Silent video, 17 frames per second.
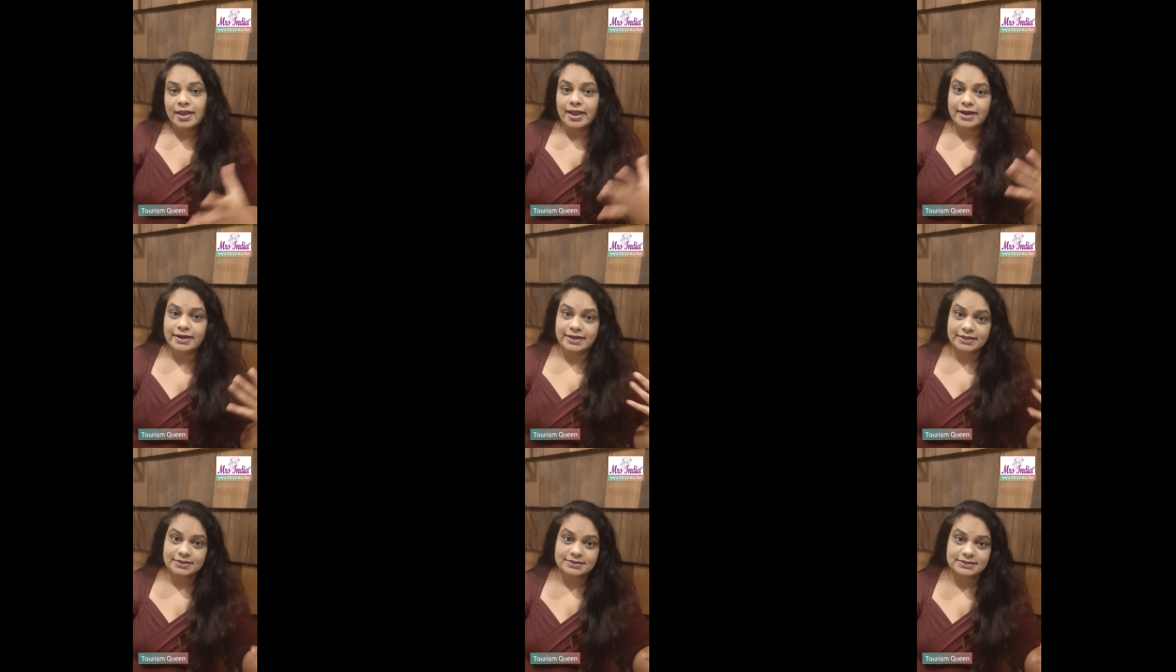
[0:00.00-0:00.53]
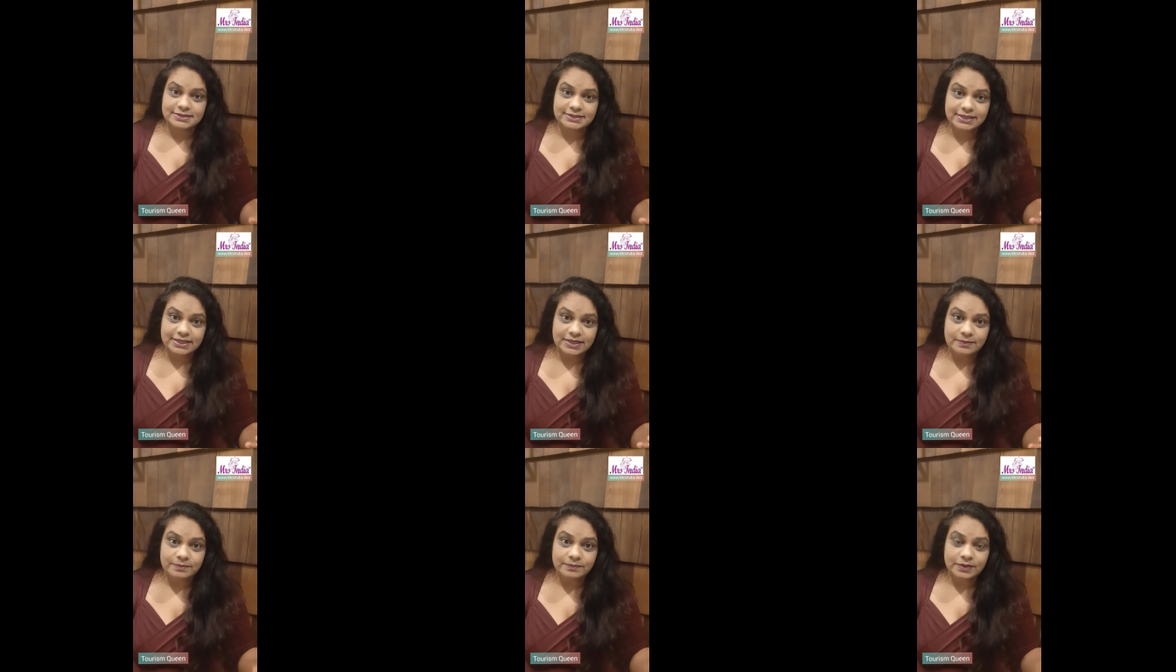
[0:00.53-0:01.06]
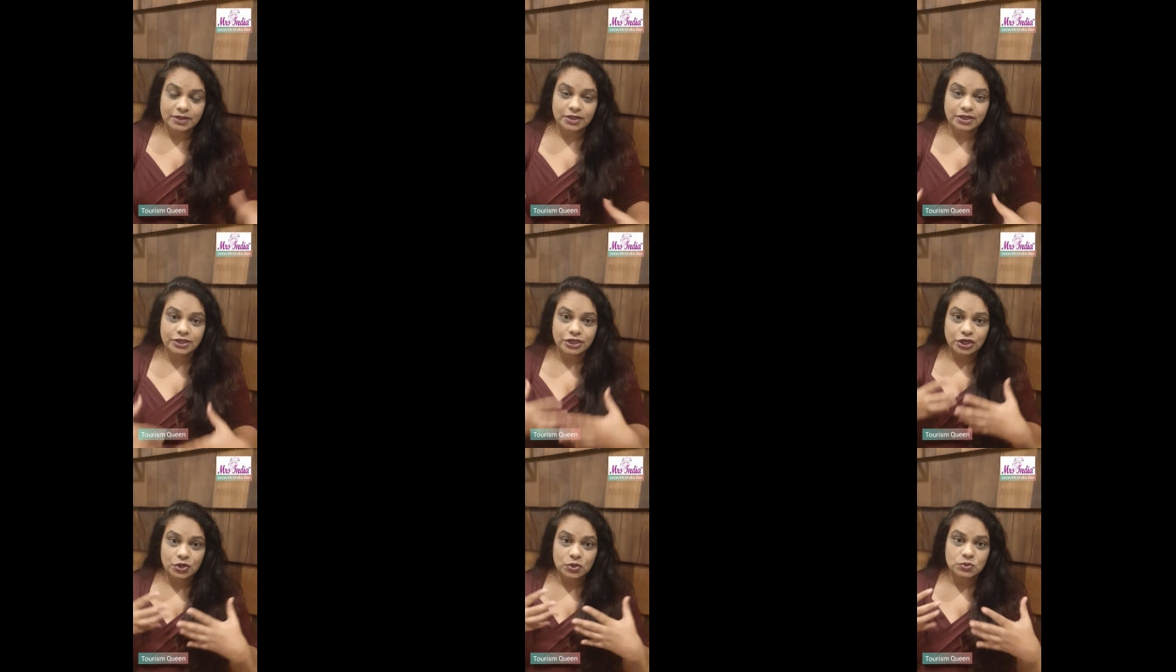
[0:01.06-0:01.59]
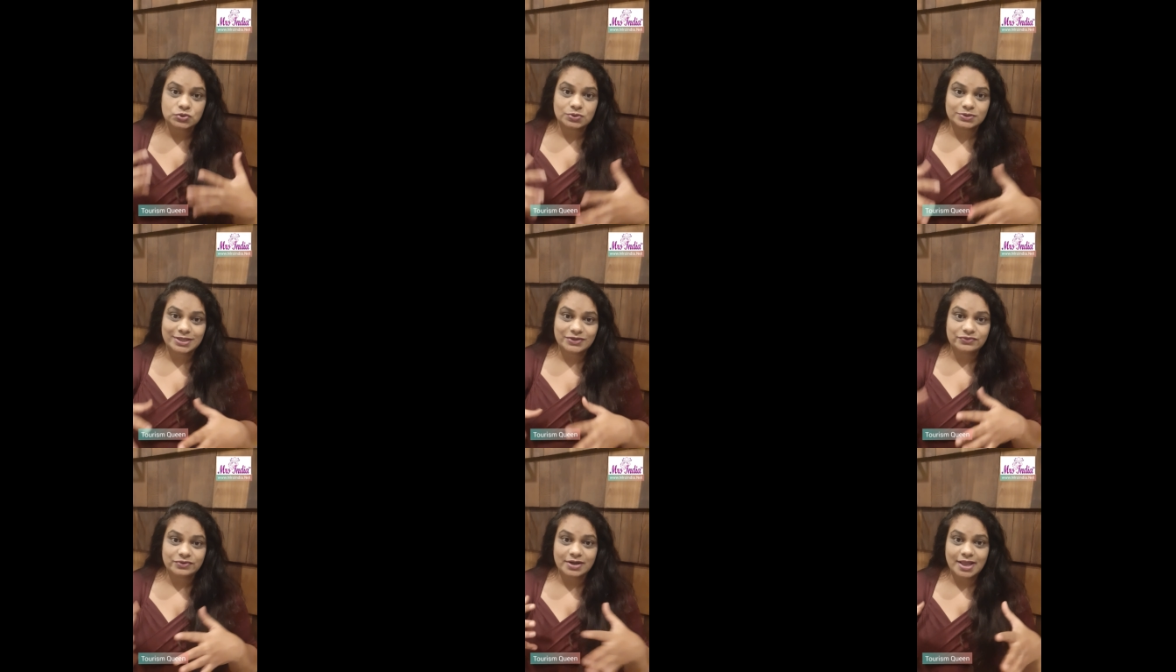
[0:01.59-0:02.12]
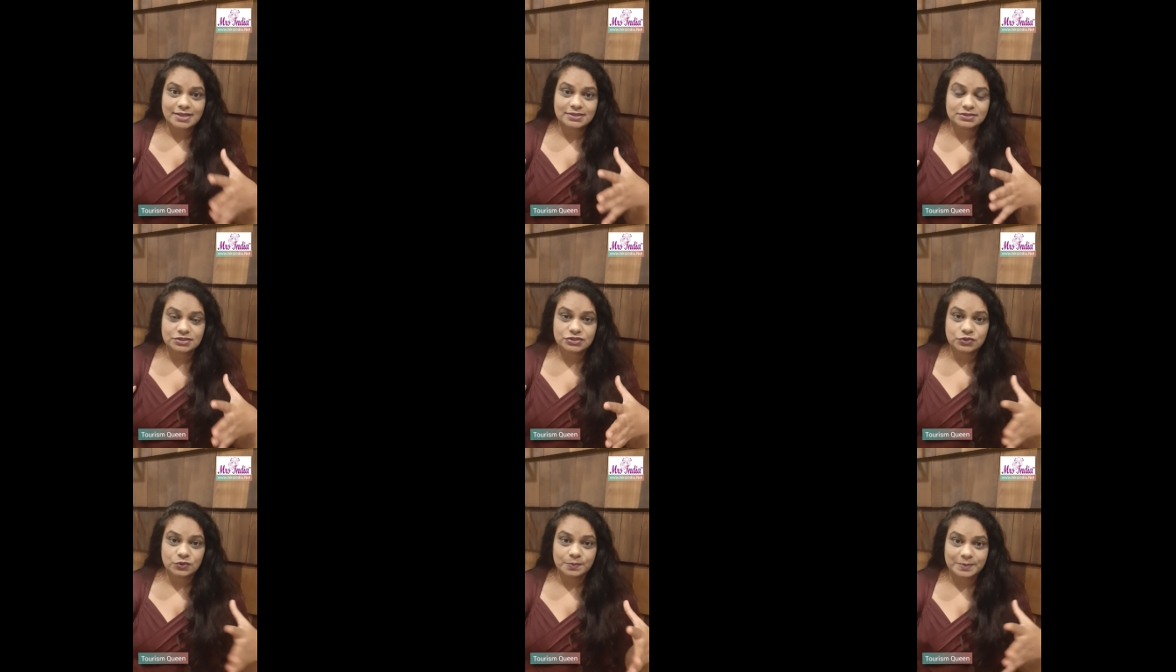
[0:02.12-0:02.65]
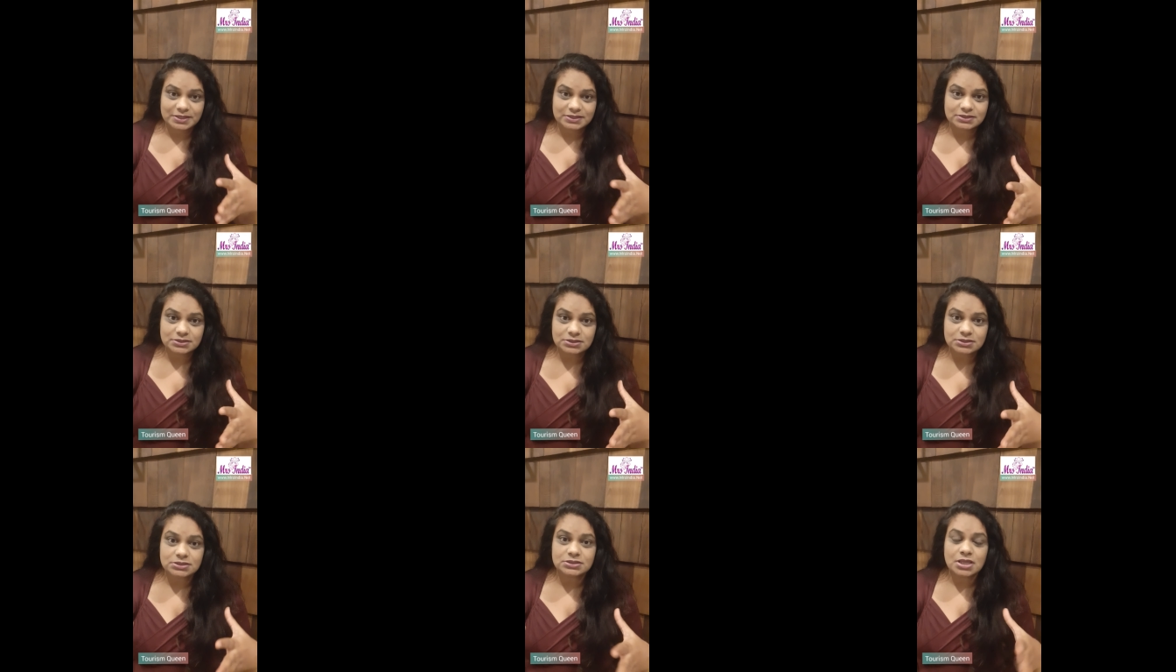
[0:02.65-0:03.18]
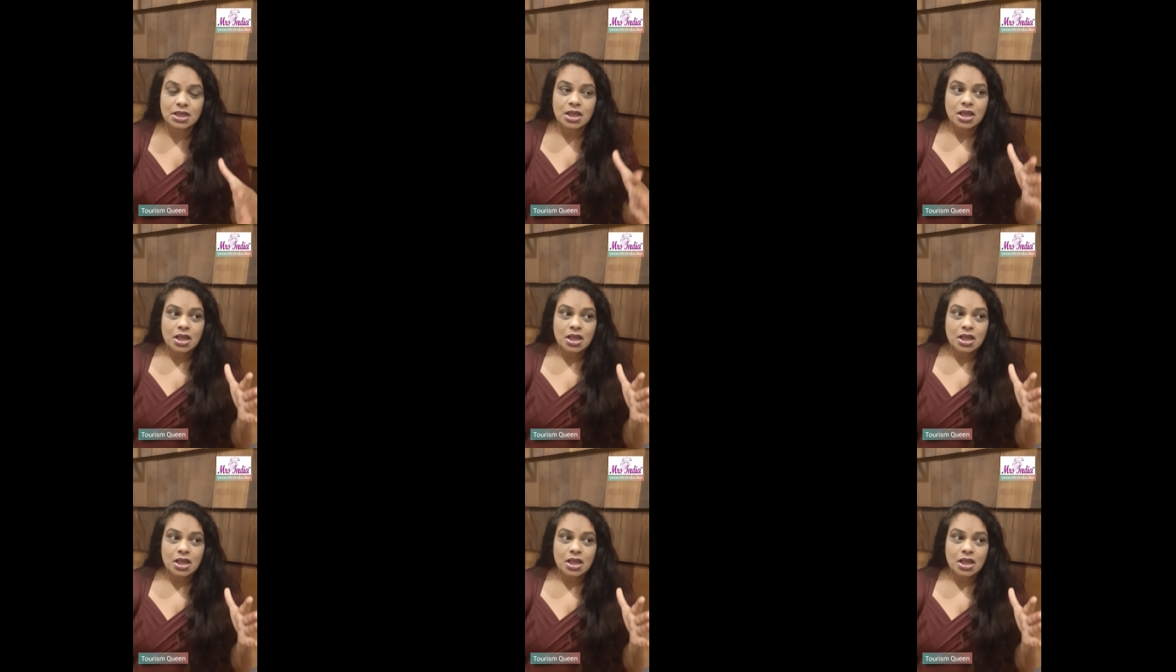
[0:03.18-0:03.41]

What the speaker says: and take a steam, you know, so that relaxes your muscles.